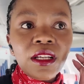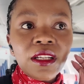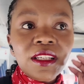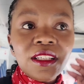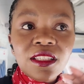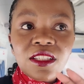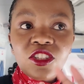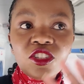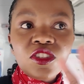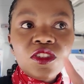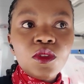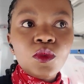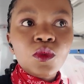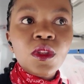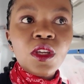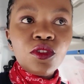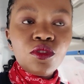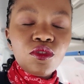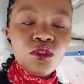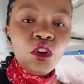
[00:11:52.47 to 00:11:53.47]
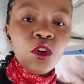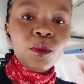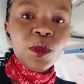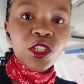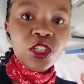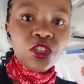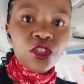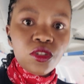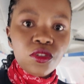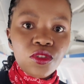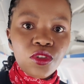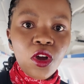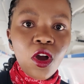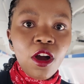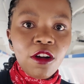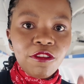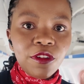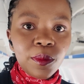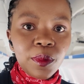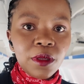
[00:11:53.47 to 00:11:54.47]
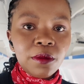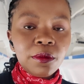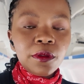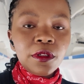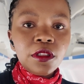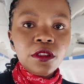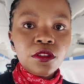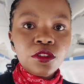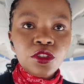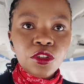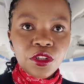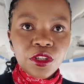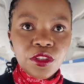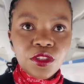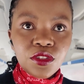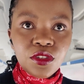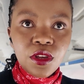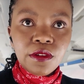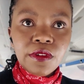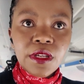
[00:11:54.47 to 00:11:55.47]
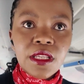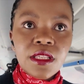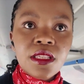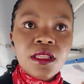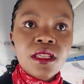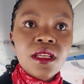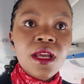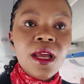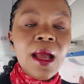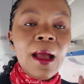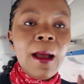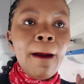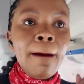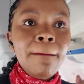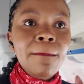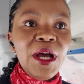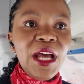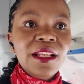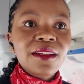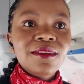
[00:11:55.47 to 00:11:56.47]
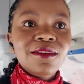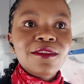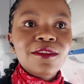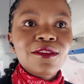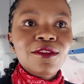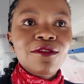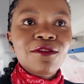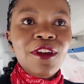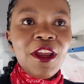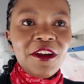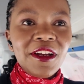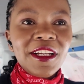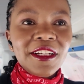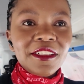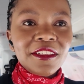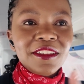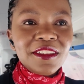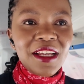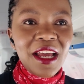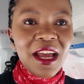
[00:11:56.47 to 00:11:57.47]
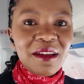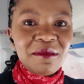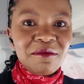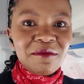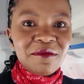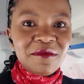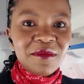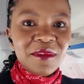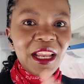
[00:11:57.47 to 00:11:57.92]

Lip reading: just there's so much to offer people during the service, but very little time.